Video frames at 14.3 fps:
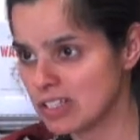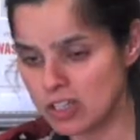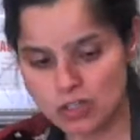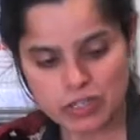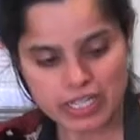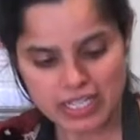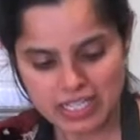
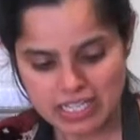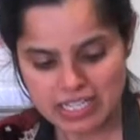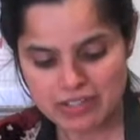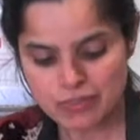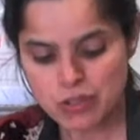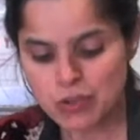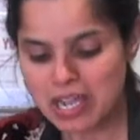Okay?
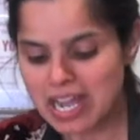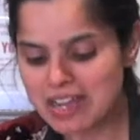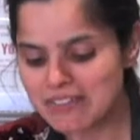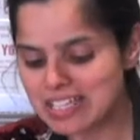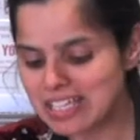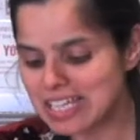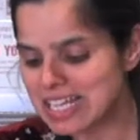If you
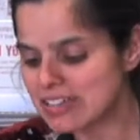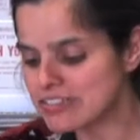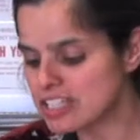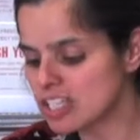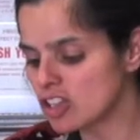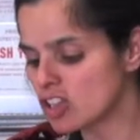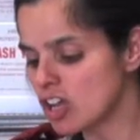haven't
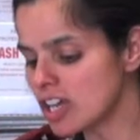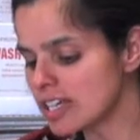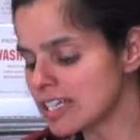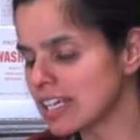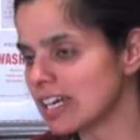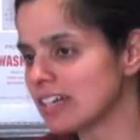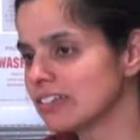left it long
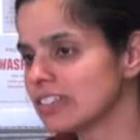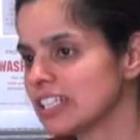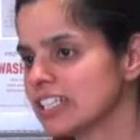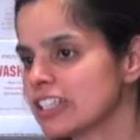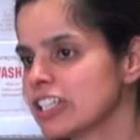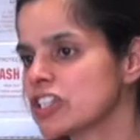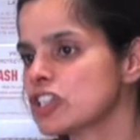enough,
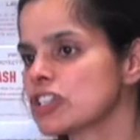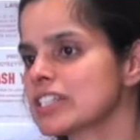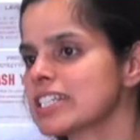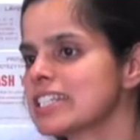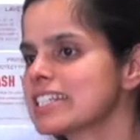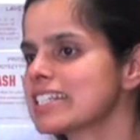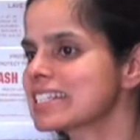then you'll
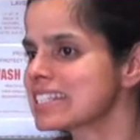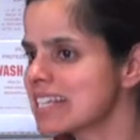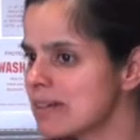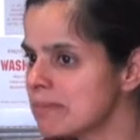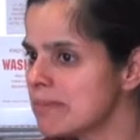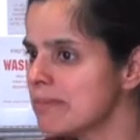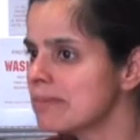see that
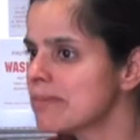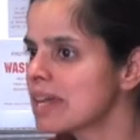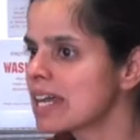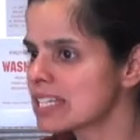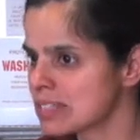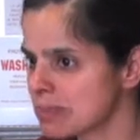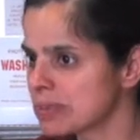some
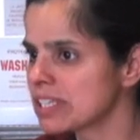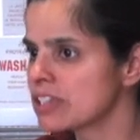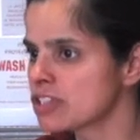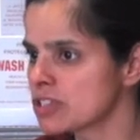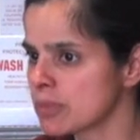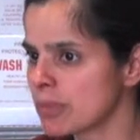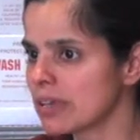has split
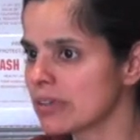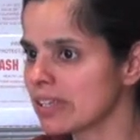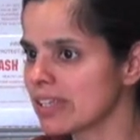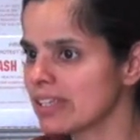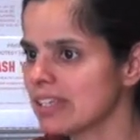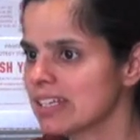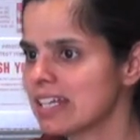or
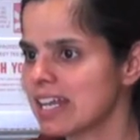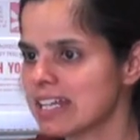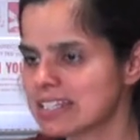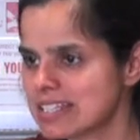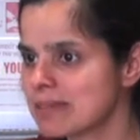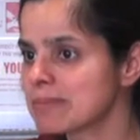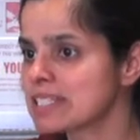sprouted
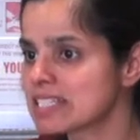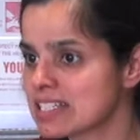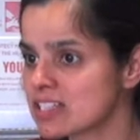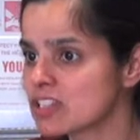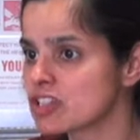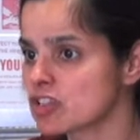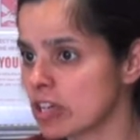and some is
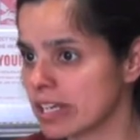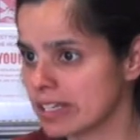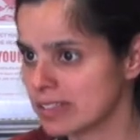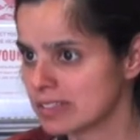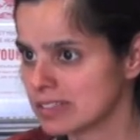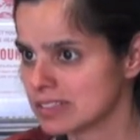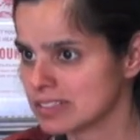still straight.
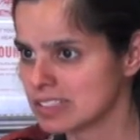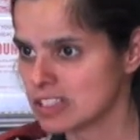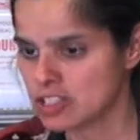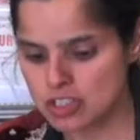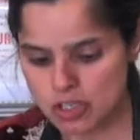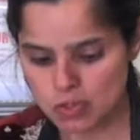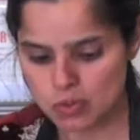
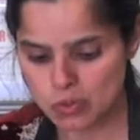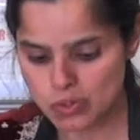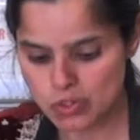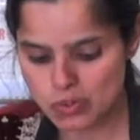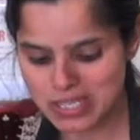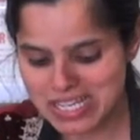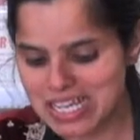So
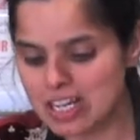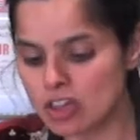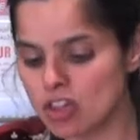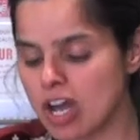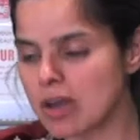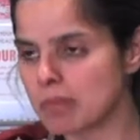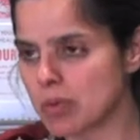you can get a
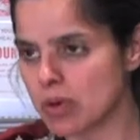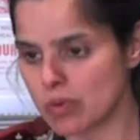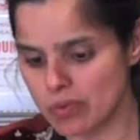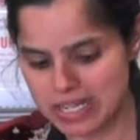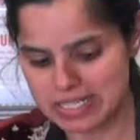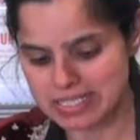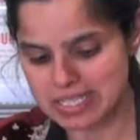lot more
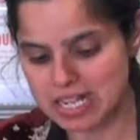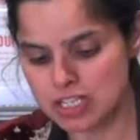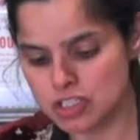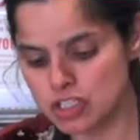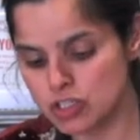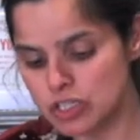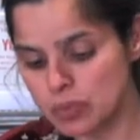rice. I'll
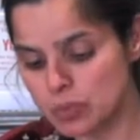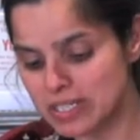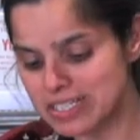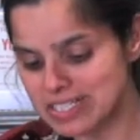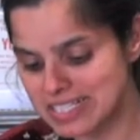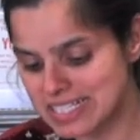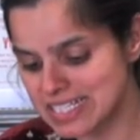show you
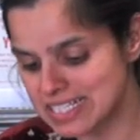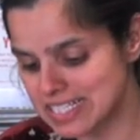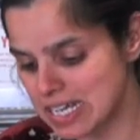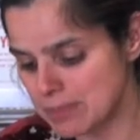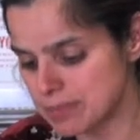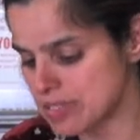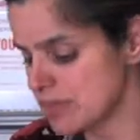what 6
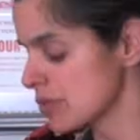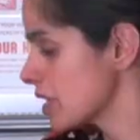cups of